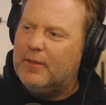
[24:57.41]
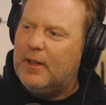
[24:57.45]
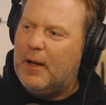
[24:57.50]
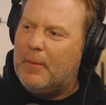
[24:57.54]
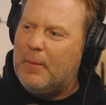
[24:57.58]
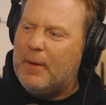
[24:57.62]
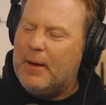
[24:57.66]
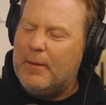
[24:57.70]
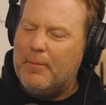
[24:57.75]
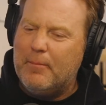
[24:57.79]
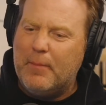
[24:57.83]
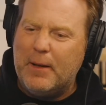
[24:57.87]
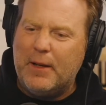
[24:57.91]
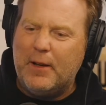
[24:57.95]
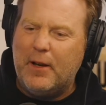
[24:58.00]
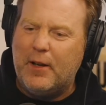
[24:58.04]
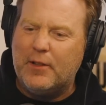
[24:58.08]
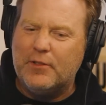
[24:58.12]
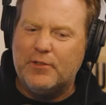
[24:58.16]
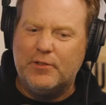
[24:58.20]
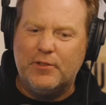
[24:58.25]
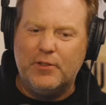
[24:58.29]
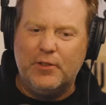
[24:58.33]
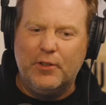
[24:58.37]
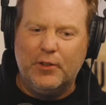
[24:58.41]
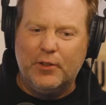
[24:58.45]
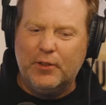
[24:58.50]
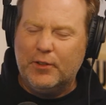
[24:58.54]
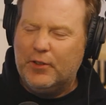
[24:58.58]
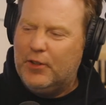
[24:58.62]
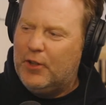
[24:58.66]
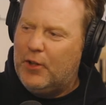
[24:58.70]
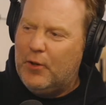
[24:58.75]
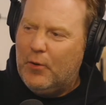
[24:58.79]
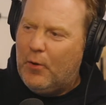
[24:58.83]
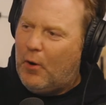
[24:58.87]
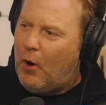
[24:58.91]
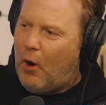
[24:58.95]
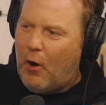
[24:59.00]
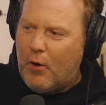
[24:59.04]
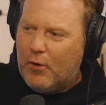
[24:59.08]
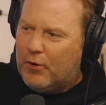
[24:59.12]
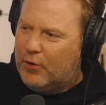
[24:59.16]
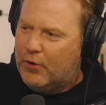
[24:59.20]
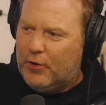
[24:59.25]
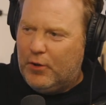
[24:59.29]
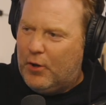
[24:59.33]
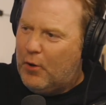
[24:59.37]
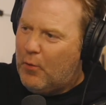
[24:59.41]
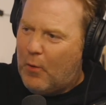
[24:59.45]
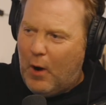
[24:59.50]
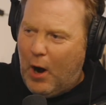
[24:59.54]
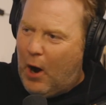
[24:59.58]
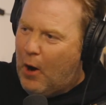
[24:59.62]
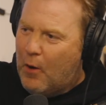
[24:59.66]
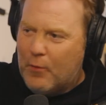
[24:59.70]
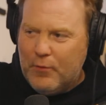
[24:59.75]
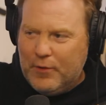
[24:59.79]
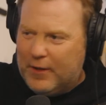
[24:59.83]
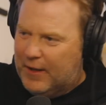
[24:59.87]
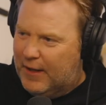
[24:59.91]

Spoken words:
I mean, because you own